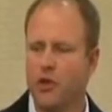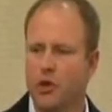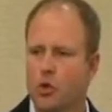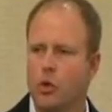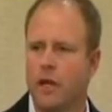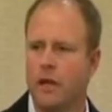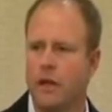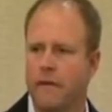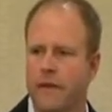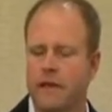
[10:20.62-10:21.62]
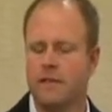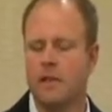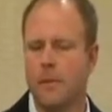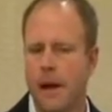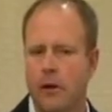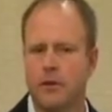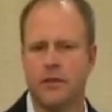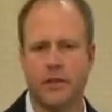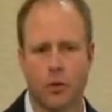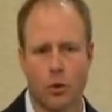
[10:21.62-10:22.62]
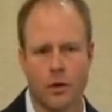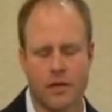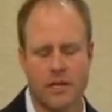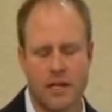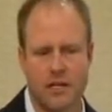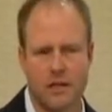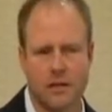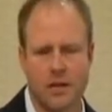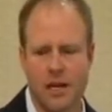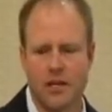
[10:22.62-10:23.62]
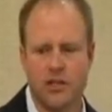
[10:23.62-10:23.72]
If you can convince the parents in your organization